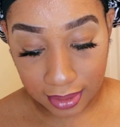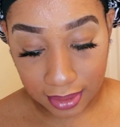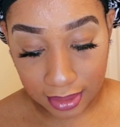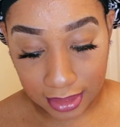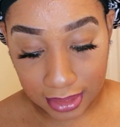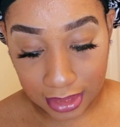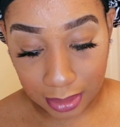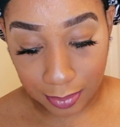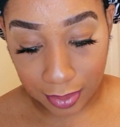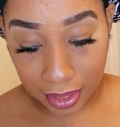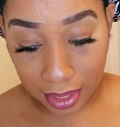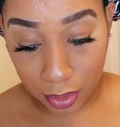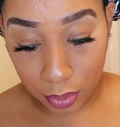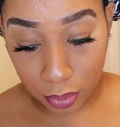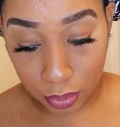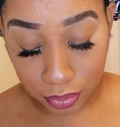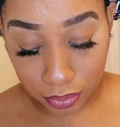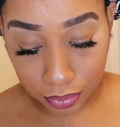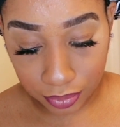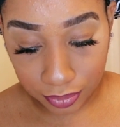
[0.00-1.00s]
is
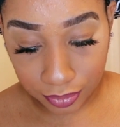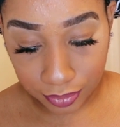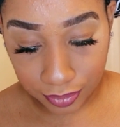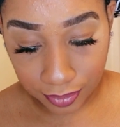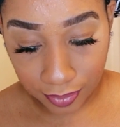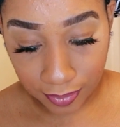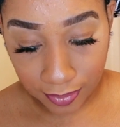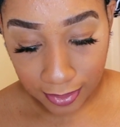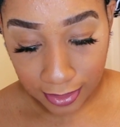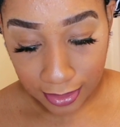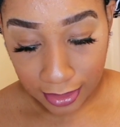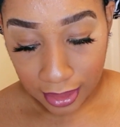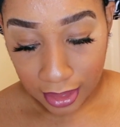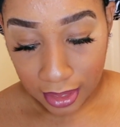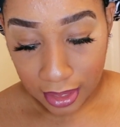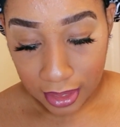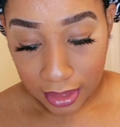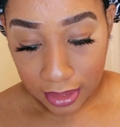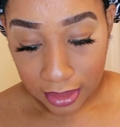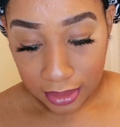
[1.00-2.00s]
about.
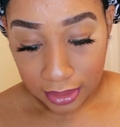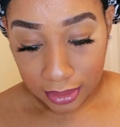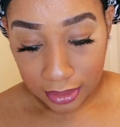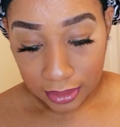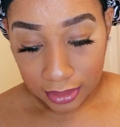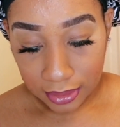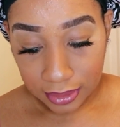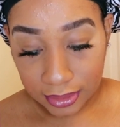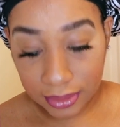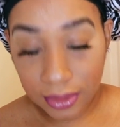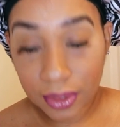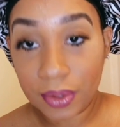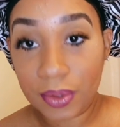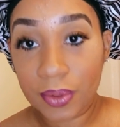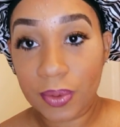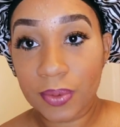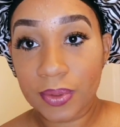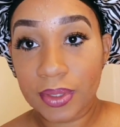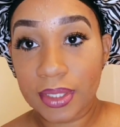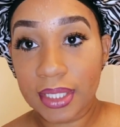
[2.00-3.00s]

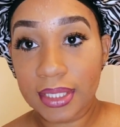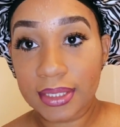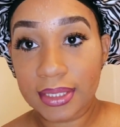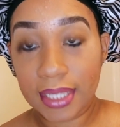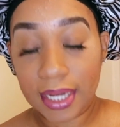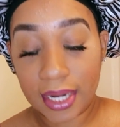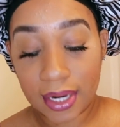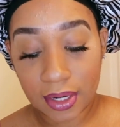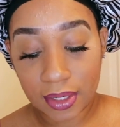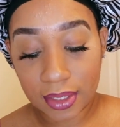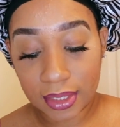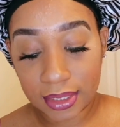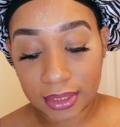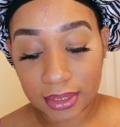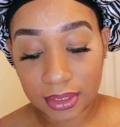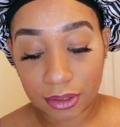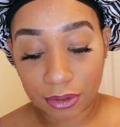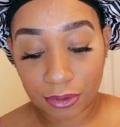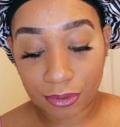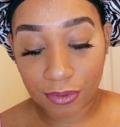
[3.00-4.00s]
So this hair
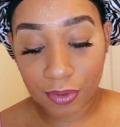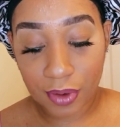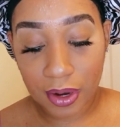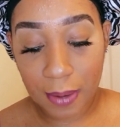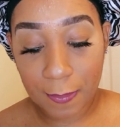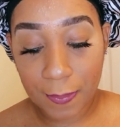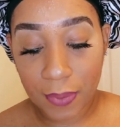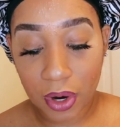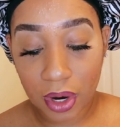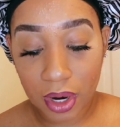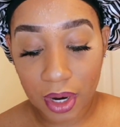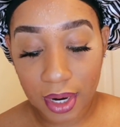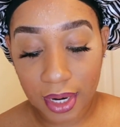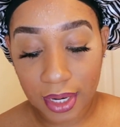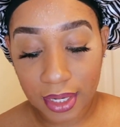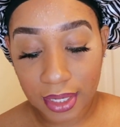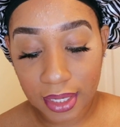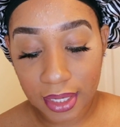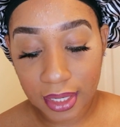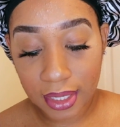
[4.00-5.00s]
is the free
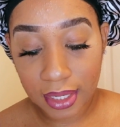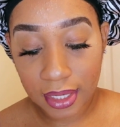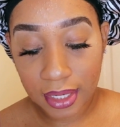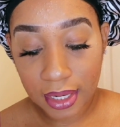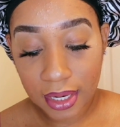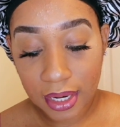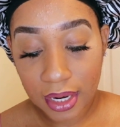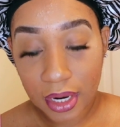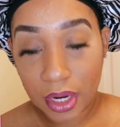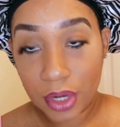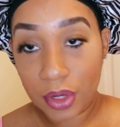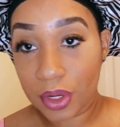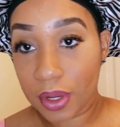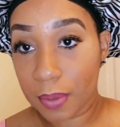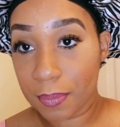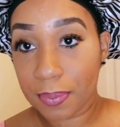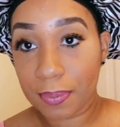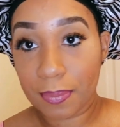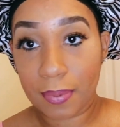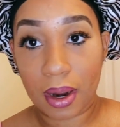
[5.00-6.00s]
part. You
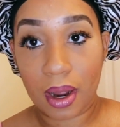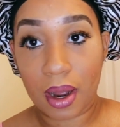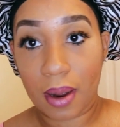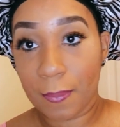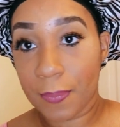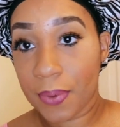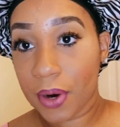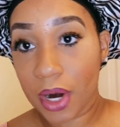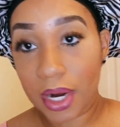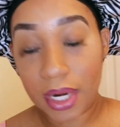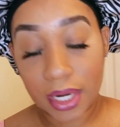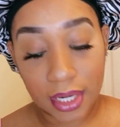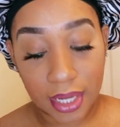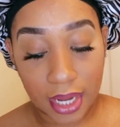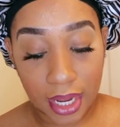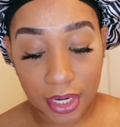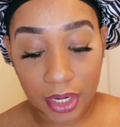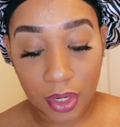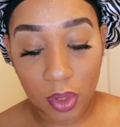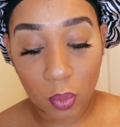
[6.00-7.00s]
can part it
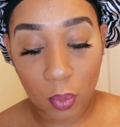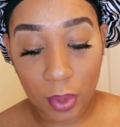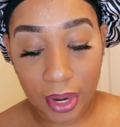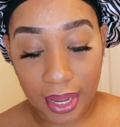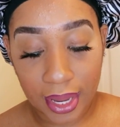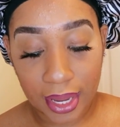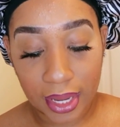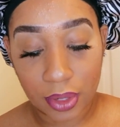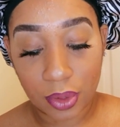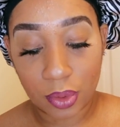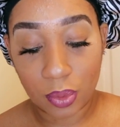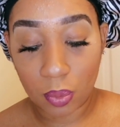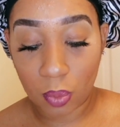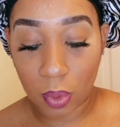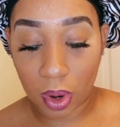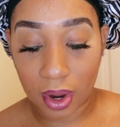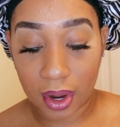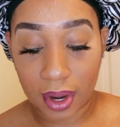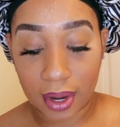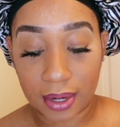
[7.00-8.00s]
any way you
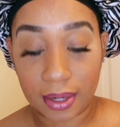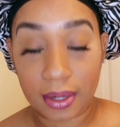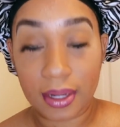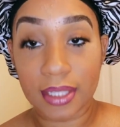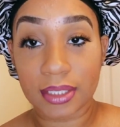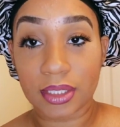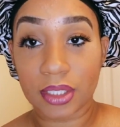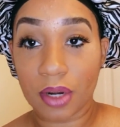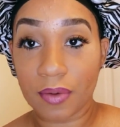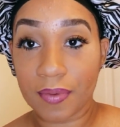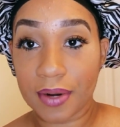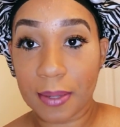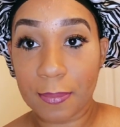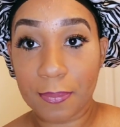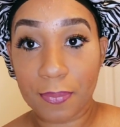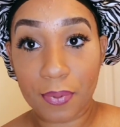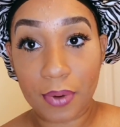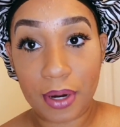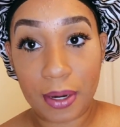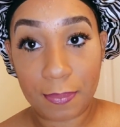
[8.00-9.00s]
want. It's already
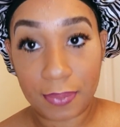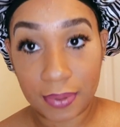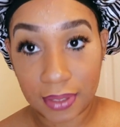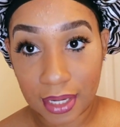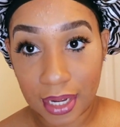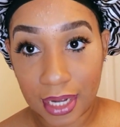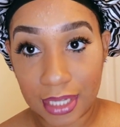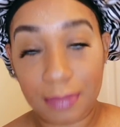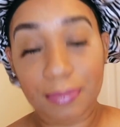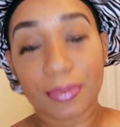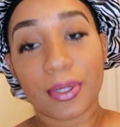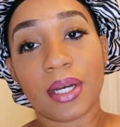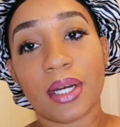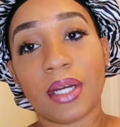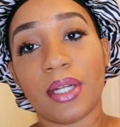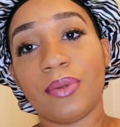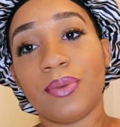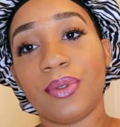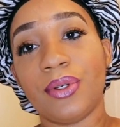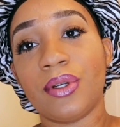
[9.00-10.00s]
pre-plucked,
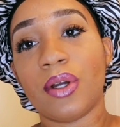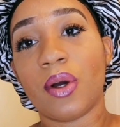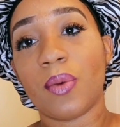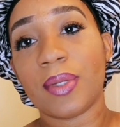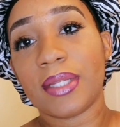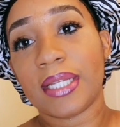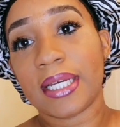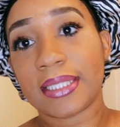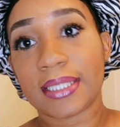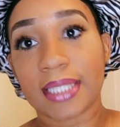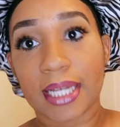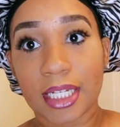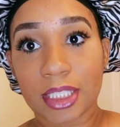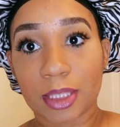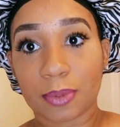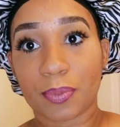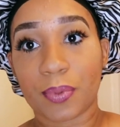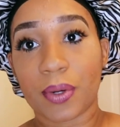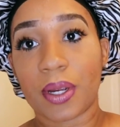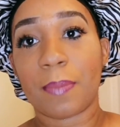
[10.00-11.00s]
but you know when they say
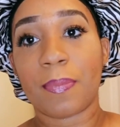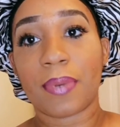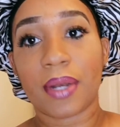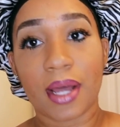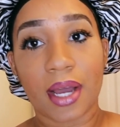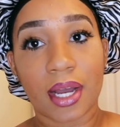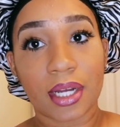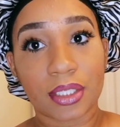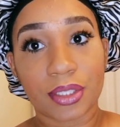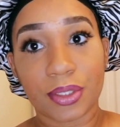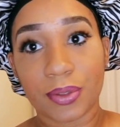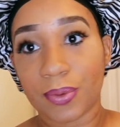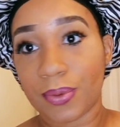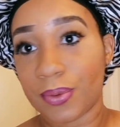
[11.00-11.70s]
it's pre-plucked,